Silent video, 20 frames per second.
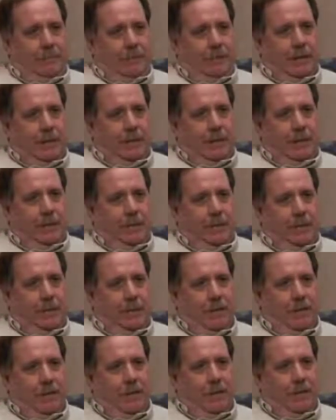that kind of
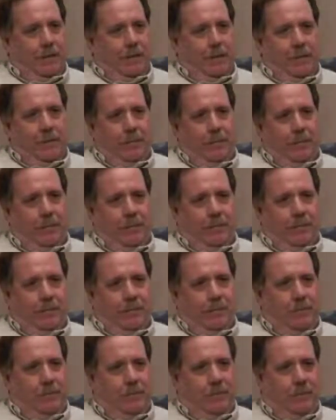training to people that
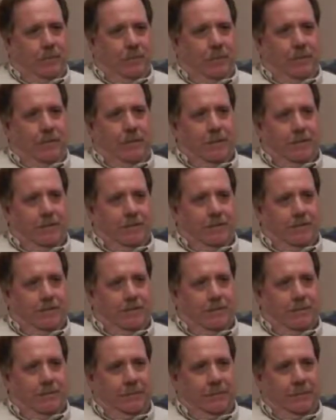just would have never gotten it.
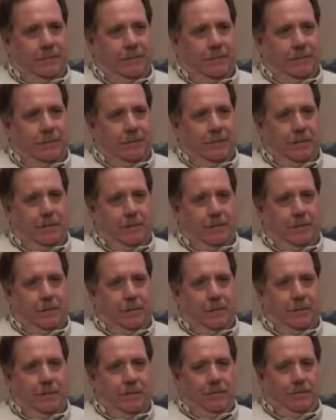Mm-hmm. And, you know, the
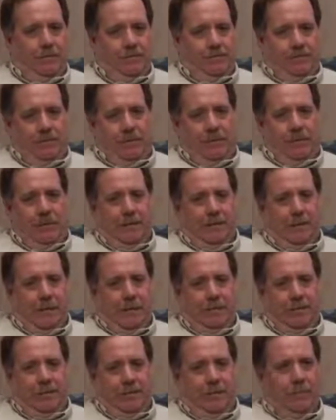unions they, they
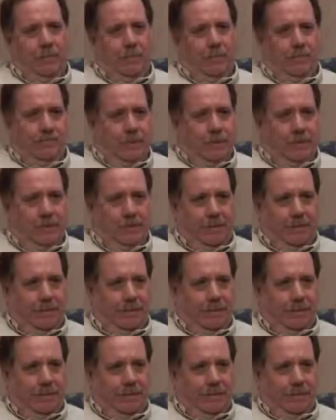have so much money.
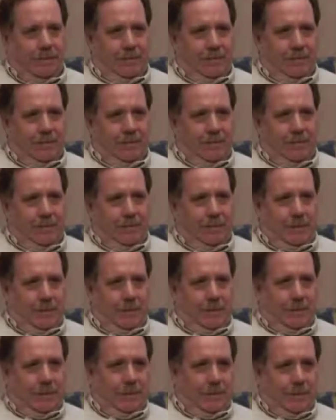I
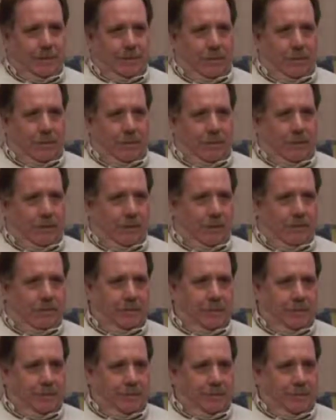mean, you know, they get
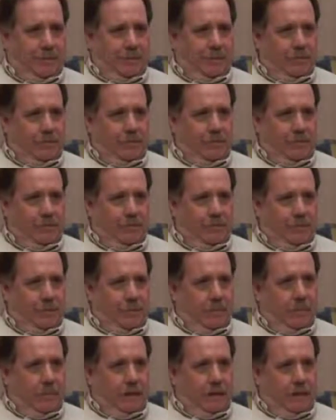their dues, and their
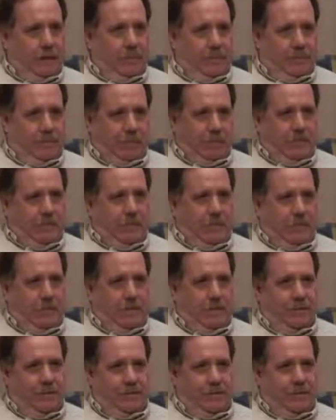their main function
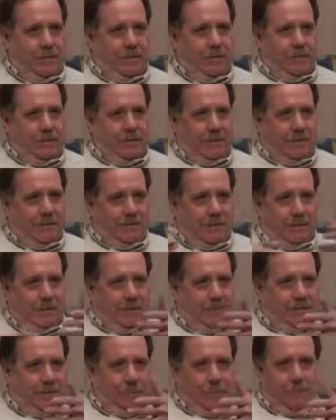is to
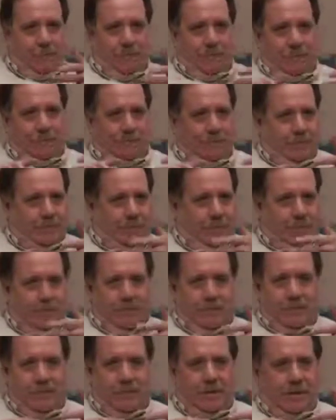service,
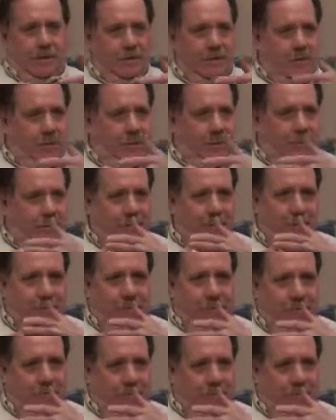negotiate, and arbitrate.